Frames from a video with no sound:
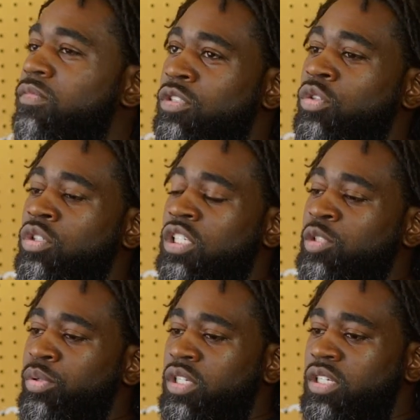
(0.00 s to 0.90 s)
So
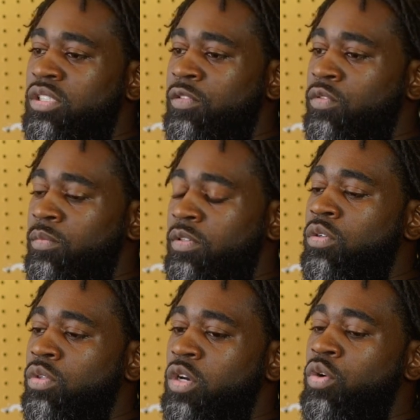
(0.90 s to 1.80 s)
it's, pretty easy for me
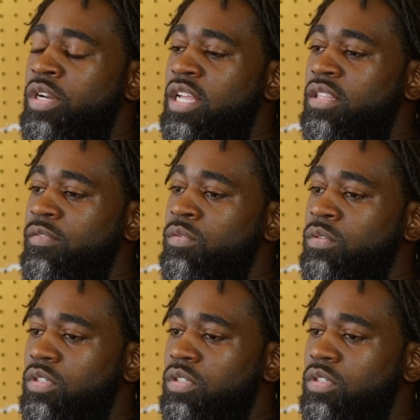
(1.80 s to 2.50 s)
on on that level.